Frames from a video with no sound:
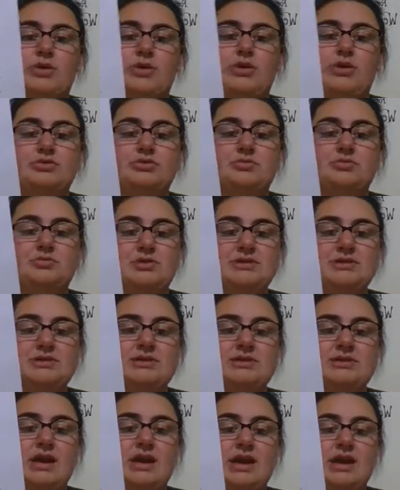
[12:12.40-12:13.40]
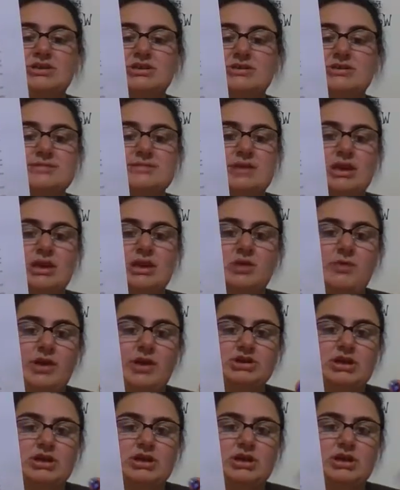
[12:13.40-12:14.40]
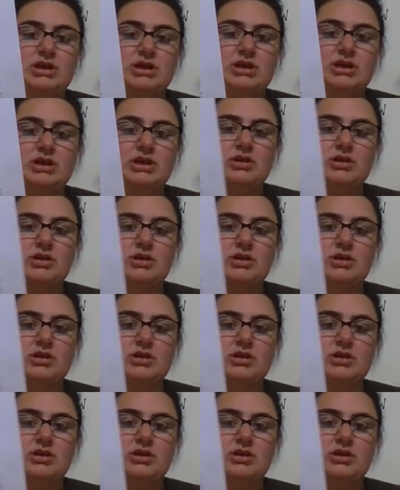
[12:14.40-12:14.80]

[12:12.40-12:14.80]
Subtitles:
presentations, incubation, all of